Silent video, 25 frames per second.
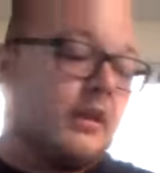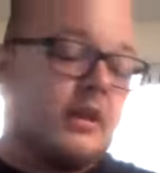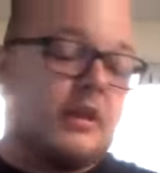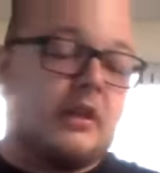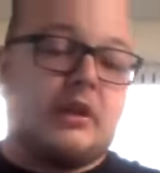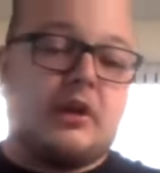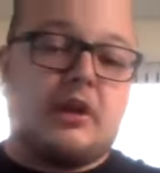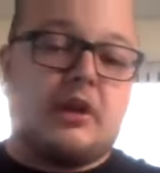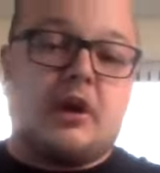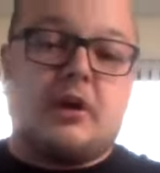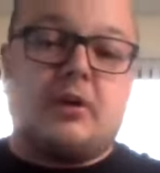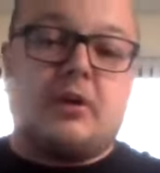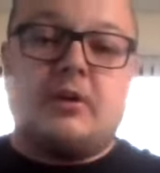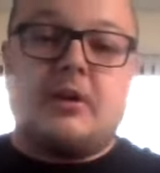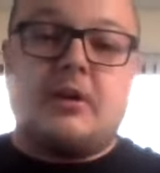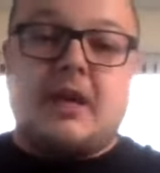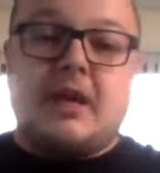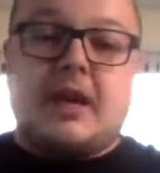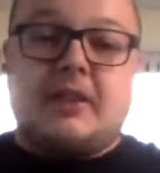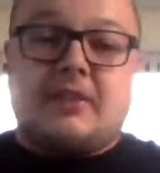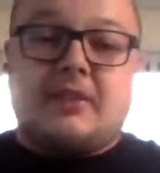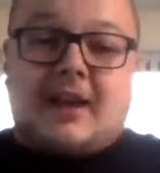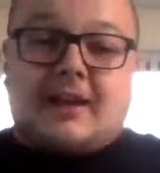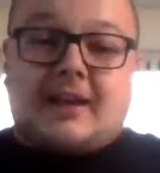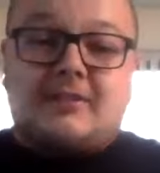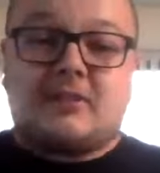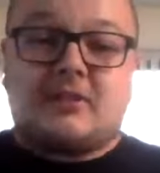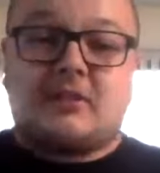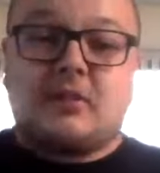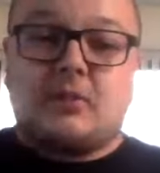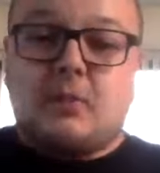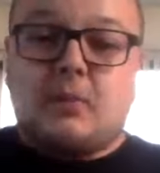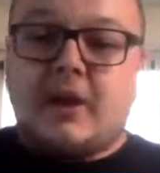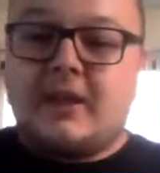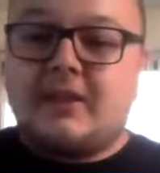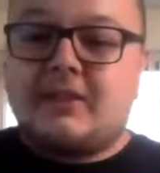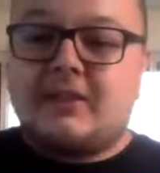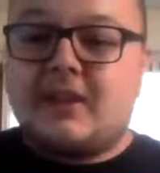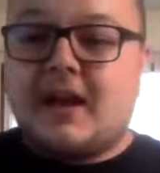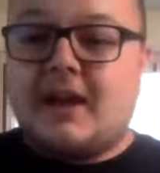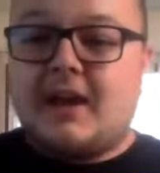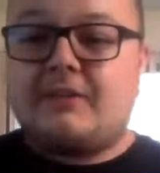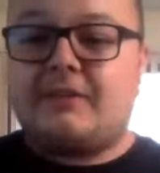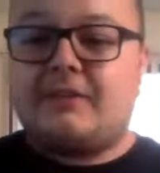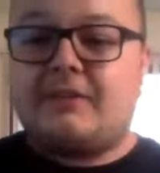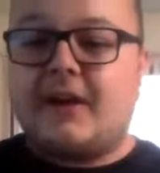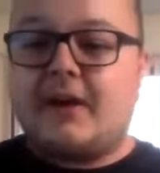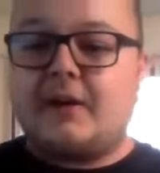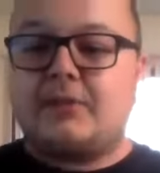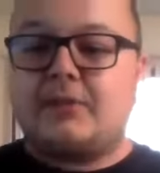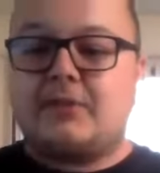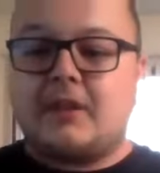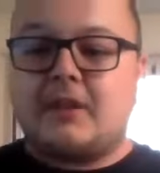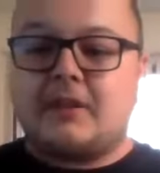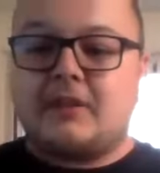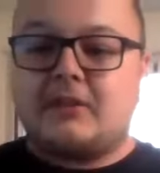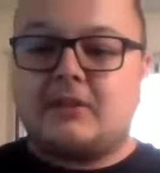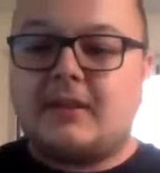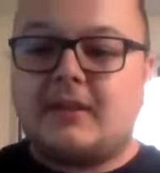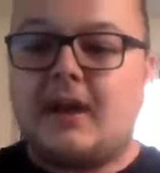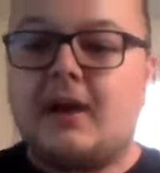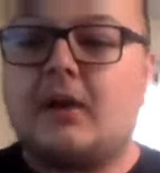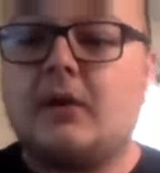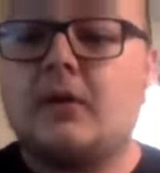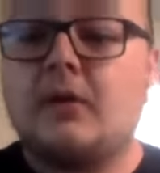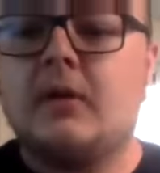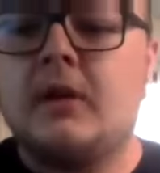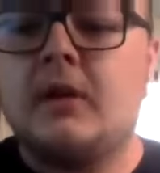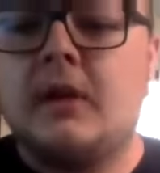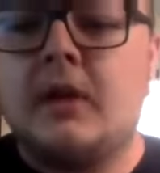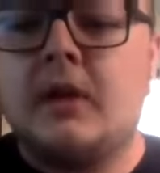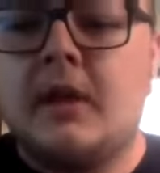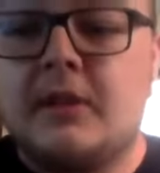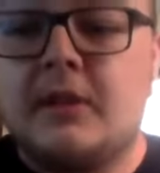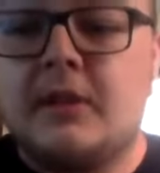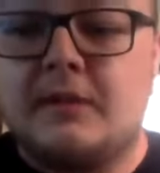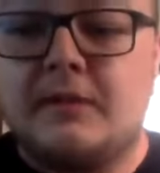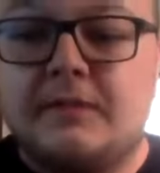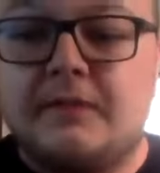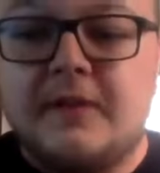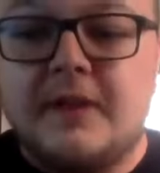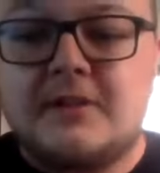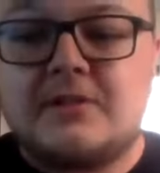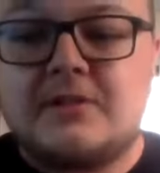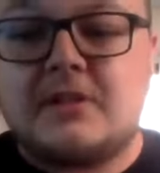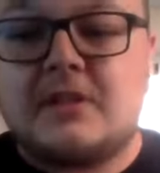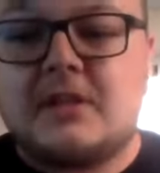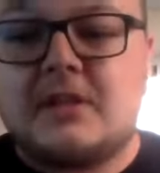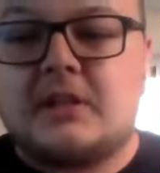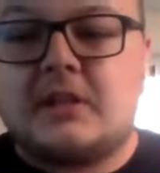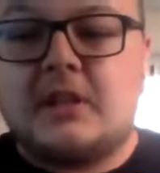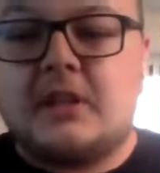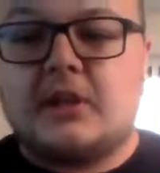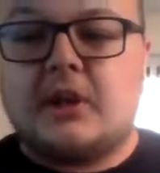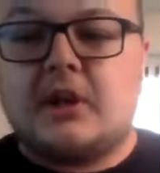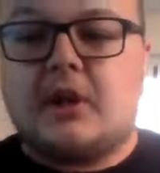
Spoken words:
and that's the way that I've found things out. The vision,